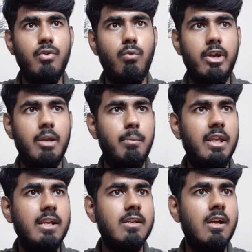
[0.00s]
Wait a
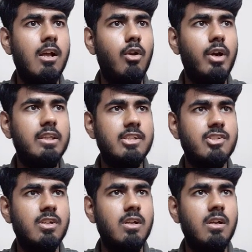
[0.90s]
minute. Look at
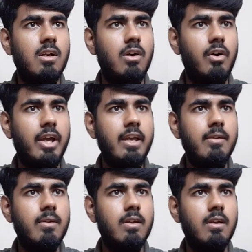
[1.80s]
this.
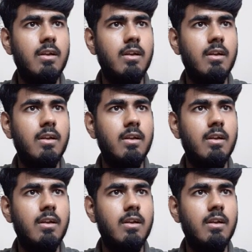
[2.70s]
Okay?